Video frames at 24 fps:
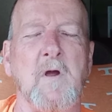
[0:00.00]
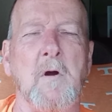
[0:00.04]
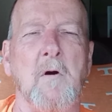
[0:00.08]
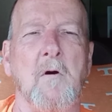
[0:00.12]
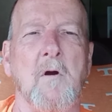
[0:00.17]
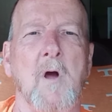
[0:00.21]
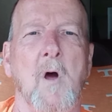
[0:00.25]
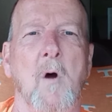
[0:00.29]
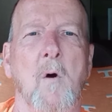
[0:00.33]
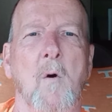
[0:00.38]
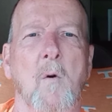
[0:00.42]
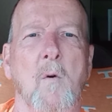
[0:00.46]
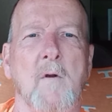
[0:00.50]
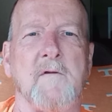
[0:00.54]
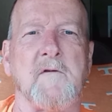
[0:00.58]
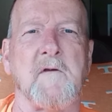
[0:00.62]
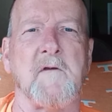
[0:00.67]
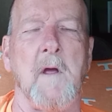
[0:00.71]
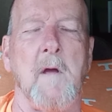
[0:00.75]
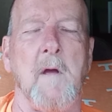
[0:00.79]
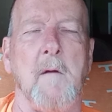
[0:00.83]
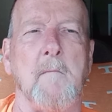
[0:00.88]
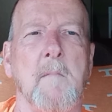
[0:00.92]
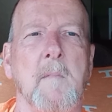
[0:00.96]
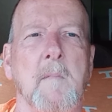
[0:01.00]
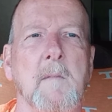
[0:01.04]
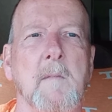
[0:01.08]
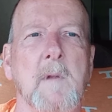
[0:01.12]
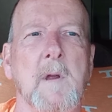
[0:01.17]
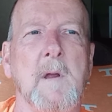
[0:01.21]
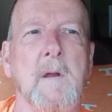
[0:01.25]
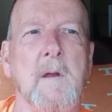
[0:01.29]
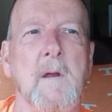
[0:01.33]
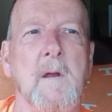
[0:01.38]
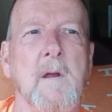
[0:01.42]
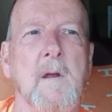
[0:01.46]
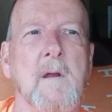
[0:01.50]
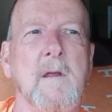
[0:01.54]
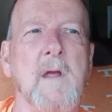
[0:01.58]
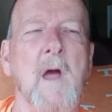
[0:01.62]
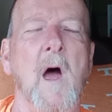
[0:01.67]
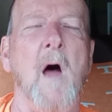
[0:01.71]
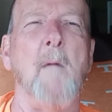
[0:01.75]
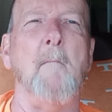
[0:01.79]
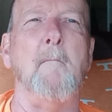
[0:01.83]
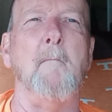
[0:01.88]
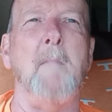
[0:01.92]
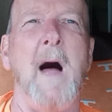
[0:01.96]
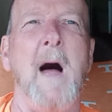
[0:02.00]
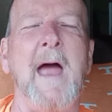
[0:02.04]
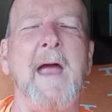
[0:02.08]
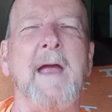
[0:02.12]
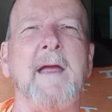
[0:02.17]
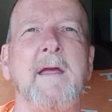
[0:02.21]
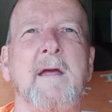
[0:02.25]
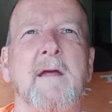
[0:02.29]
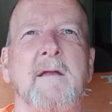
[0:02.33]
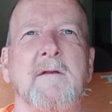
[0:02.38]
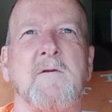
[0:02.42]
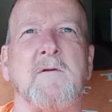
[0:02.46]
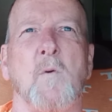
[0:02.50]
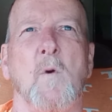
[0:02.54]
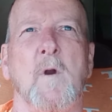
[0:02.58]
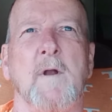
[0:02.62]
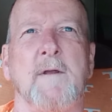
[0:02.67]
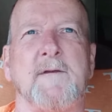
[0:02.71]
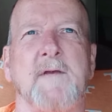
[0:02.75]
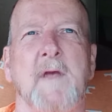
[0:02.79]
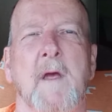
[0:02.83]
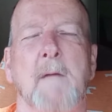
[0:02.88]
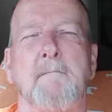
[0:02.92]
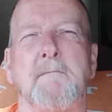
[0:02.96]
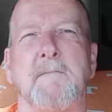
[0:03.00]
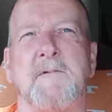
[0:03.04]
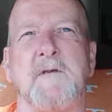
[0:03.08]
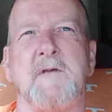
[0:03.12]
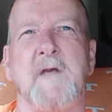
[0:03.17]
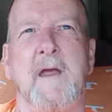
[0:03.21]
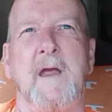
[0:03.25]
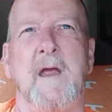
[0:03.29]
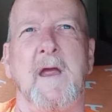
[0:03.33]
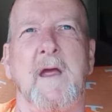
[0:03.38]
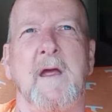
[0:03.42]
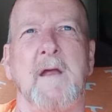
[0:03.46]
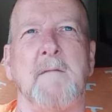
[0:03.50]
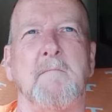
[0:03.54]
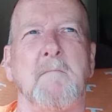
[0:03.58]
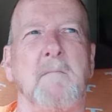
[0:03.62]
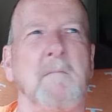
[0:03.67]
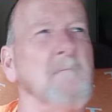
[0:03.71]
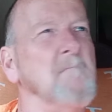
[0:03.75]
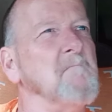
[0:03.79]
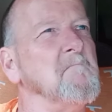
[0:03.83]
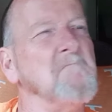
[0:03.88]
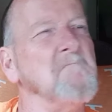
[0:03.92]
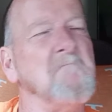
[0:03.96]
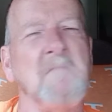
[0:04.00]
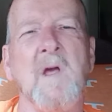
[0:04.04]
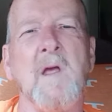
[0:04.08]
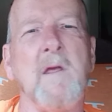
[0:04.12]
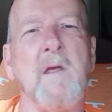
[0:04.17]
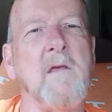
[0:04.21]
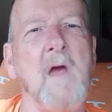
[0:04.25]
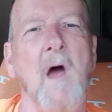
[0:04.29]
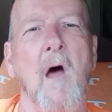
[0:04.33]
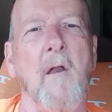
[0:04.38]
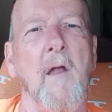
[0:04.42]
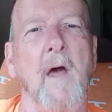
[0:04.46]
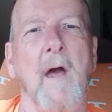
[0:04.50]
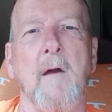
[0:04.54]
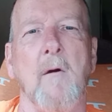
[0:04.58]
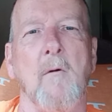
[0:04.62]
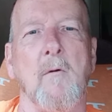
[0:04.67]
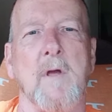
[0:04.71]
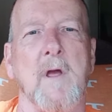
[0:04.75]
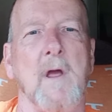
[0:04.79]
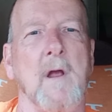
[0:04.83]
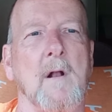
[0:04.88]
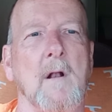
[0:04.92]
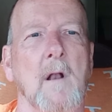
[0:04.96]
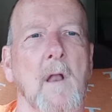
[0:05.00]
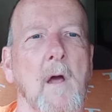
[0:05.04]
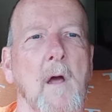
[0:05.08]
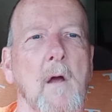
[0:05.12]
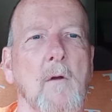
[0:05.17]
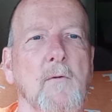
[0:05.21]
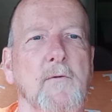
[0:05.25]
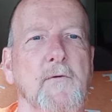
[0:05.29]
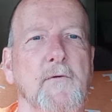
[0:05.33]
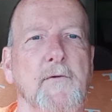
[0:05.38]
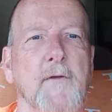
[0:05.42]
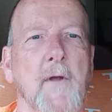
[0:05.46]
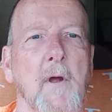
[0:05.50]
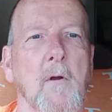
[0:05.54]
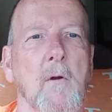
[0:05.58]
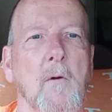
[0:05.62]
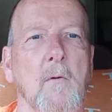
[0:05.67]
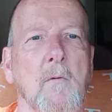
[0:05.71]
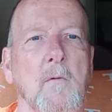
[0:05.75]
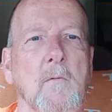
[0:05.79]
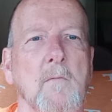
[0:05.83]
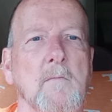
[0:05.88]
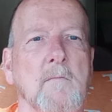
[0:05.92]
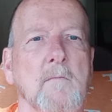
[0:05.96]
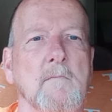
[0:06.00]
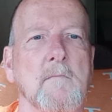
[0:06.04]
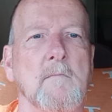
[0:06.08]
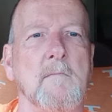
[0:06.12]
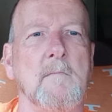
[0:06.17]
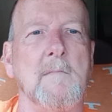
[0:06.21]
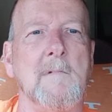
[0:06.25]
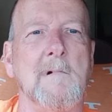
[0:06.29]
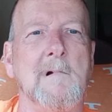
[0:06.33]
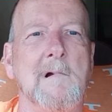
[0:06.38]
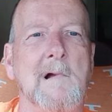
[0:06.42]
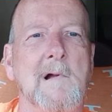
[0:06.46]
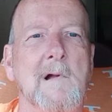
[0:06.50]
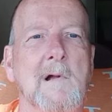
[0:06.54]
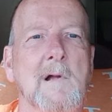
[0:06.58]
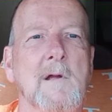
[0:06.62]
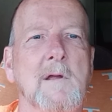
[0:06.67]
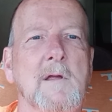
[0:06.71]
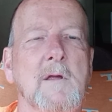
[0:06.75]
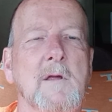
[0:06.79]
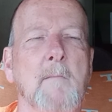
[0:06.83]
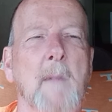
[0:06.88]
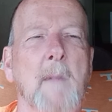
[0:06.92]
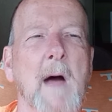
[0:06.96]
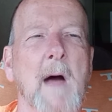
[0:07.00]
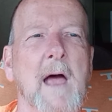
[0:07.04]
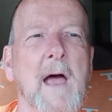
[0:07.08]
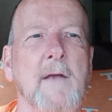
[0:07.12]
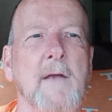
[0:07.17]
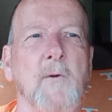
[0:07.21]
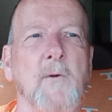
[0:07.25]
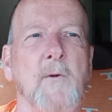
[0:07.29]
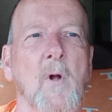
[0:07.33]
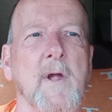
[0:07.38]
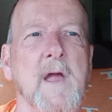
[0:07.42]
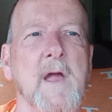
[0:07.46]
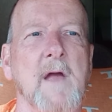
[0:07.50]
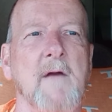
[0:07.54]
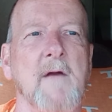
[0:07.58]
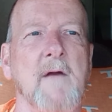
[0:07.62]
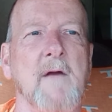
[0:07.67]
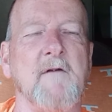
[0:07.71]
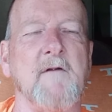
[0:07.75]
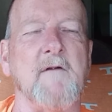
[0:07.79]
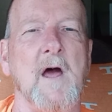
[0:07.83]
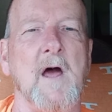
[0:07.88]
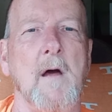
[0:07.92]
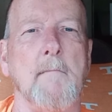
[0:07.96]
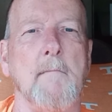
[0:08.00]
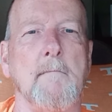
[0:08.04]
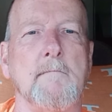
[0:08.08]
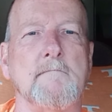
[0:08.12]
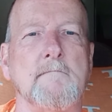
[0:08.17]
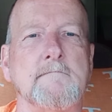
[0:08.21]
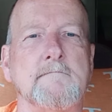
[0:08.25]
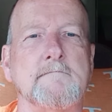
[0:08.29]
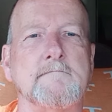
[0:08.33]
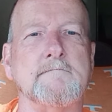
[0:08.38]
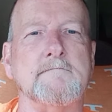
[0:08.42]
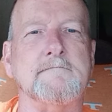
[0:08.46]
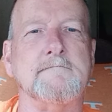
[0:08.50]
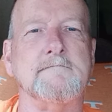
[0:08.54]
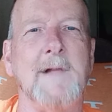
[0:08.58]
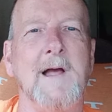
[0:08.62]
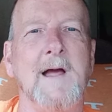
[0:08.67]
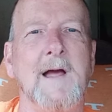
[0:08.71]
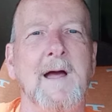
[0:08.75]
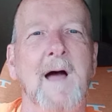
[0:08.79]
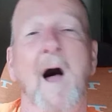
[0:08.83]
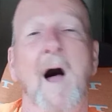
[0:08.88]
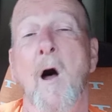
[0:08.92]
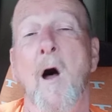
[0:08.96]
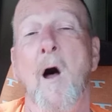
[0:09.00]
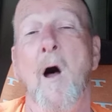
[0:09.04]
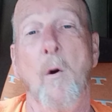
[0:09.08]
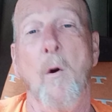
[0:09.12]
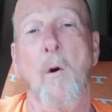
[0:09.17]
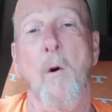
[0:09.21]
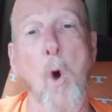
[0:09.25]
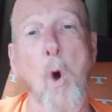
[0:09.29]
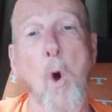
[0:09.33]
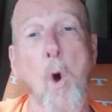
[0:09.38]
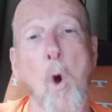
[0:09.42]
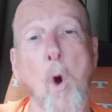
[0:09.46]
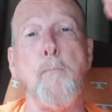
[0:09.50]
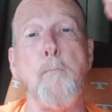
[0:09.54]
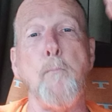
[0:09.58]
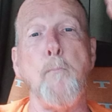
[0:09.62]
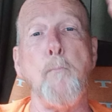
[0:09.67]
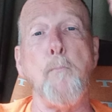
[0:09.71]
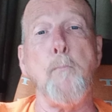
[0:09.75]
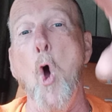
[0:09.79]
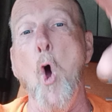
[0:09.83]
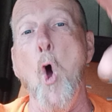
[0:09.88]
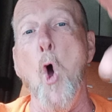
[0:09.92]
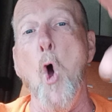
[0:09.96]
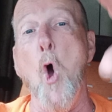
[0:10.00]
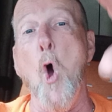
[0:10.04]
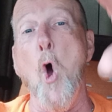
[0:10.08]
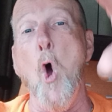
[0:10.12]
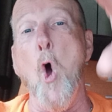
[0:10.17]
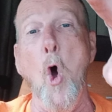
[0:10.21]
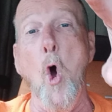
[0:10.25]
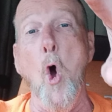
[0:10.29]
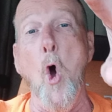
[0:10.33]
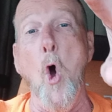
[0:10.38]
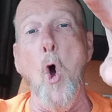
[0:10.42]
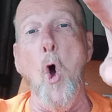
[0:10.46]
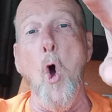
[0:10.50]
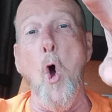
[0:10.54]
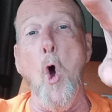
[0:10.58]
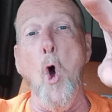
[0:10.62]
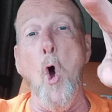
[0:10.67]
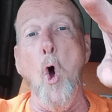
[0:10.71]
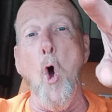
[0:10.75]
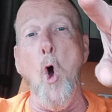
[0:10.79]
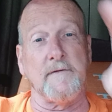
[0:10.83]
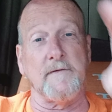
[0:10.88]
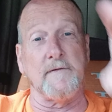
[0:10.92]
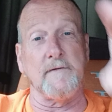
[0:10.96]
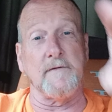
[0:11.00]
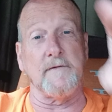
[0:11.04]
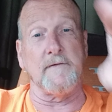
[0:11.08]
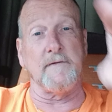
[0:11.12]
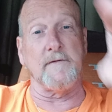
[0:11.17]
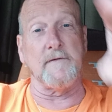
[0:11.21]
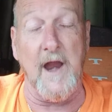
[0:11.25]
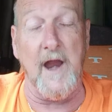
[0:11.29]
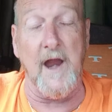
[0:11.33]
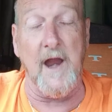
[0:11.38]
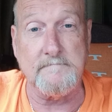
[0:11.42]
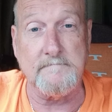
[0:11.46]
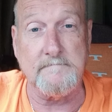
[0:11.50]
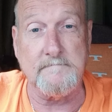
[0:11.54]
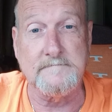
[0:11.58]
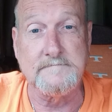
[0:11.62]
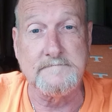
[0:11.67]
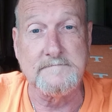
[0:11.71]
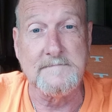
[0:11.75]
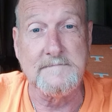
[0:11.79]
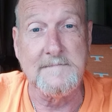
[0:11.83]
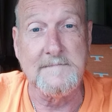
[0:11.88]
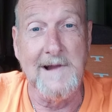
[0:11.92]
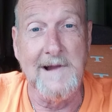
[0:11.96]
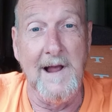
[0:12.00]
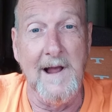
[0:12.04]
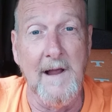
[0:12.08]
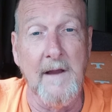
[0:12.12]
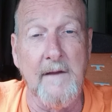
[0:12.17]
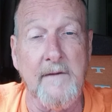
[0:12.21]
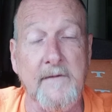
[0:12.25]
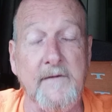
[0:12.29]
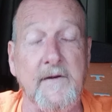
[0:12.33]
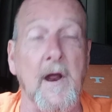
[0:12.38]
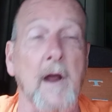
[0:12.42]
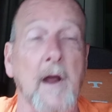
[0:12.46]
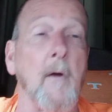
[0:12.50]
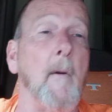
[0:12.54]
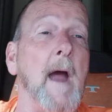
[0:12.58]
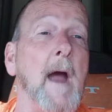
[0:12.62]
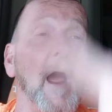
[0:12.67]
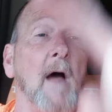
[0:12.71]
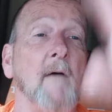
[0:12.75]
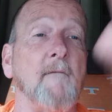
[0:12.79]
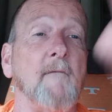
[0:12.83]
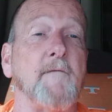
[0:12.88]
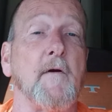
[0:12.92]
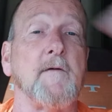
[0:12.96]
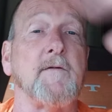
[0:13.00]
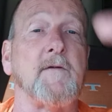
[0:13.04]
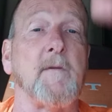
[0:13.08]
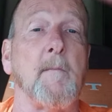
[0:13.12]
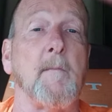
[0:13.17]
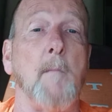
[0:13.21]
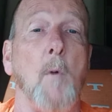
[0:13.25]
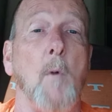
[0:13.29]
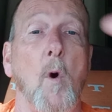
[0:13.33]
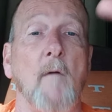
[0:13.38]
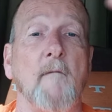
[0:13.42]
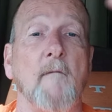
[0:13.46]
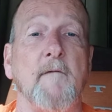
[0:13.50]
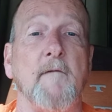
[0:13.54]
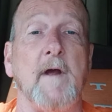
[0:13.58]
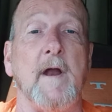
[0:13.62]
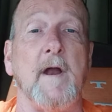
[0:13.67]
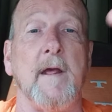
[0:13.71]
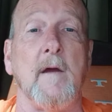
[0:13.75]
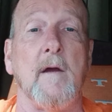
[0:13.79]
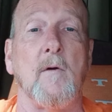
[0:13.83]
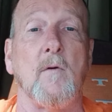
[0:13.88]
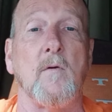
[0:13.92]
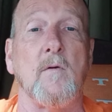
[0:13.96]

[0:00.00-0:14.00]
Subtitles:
goal or something. Y'all might get 27-10. Y'all not going to get close, though. You might as well give it up. Whoop, whoop, it's Trucker Tim. Stick around for some more videos.